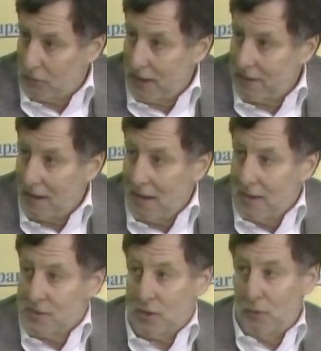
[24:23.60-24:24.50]
Right.
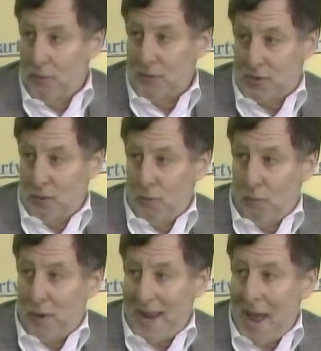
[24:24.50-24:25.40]
So
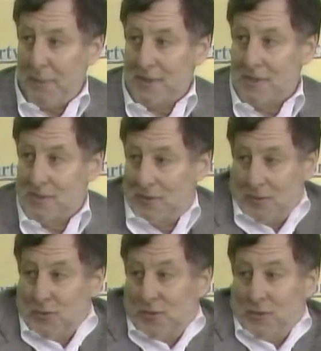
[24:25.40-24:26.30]
what happens is
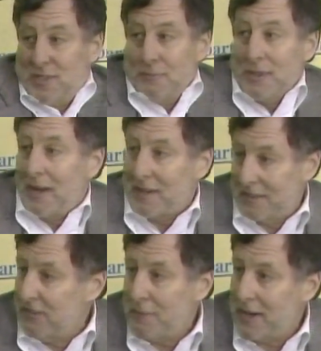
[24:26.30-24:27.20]
there's simply not
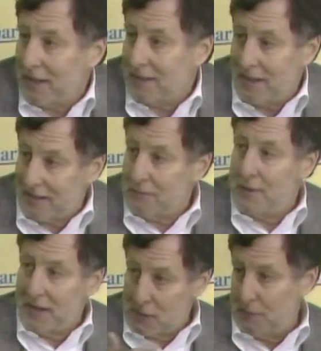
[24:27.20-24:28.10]
enough money. Not enough
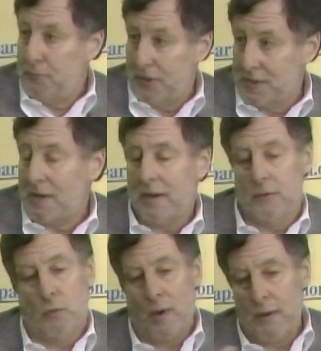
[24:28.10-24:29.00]
money has been put aside.
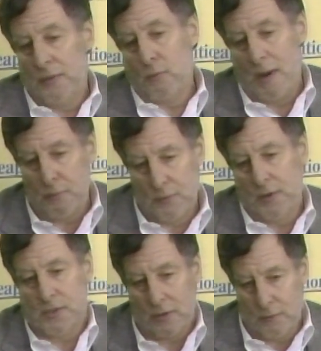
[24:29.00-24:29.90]
And the way
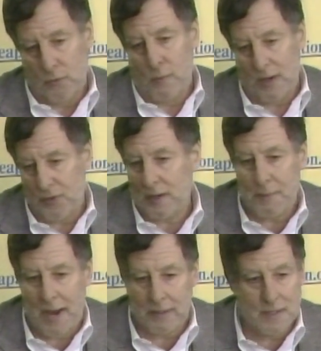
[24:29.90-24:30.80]
to think
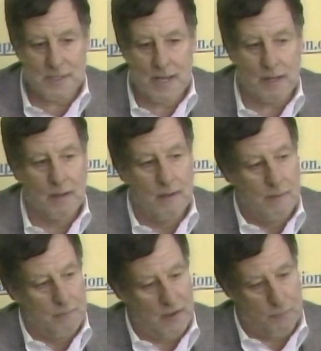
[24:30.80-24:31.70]
about it is that
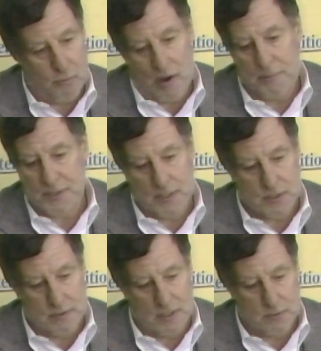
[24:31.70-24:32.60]
they've promised
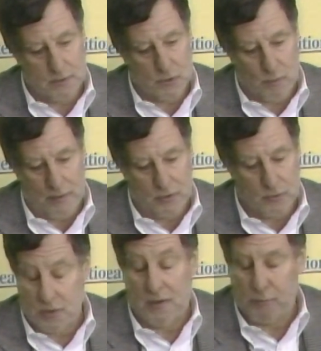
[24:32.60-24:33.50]
these
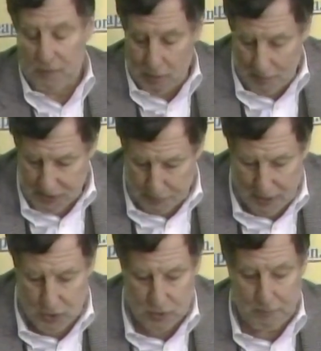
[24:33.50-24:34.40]
revenues. They've promised the
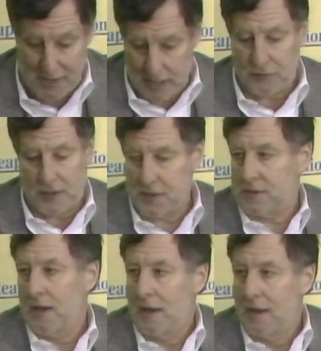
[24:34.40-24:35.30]
pension
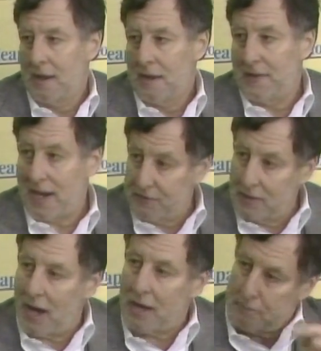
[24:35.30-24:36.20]
benefits. They have
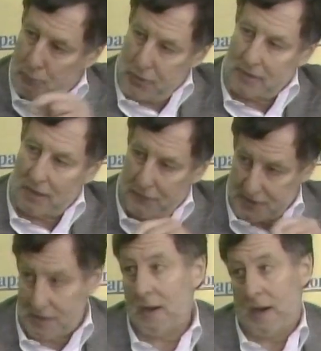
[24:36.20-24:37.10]
not put enough
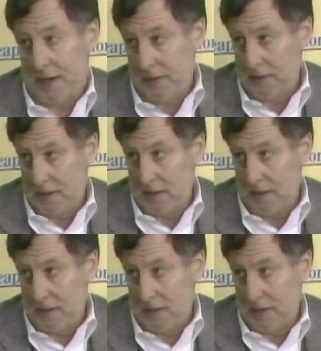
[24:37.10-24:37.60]
aside.